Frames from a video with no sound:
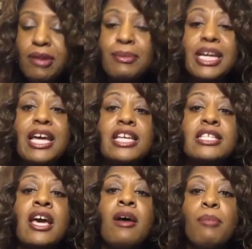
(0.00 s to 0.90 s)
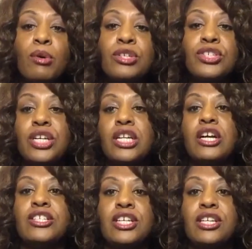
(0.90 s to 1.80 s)
Because Portia
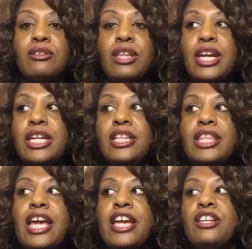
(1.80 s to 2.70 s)
articulated that,